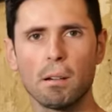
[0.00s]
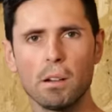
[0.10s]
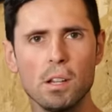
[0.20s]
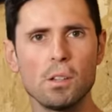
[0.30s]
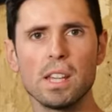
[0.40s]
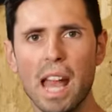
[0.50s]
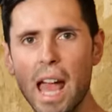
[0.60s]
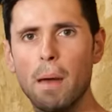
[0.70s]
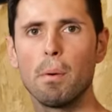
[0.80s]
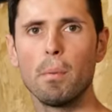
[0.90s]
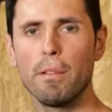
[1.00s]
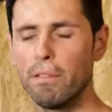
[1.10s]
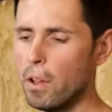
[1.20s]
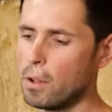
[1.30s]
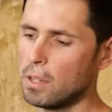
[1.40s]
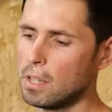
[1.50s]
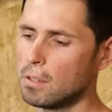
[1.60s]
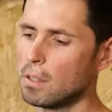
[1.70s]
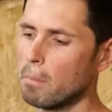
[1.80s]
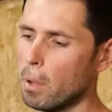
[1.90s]
I'm going to use an app on my phone that
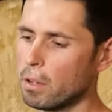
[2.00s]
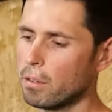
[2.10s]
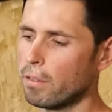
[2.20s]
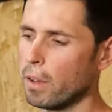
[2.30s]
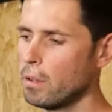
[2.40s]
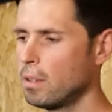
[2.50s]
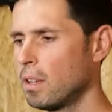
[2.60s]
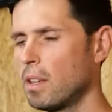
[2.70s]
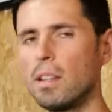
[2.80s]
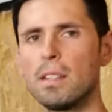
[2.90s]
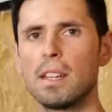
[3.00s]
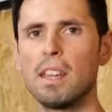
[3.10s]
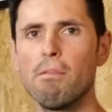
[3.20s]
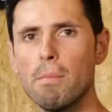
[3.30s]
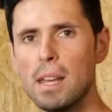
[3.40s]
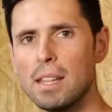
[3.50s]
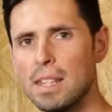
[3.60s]
uses the microphone to give me a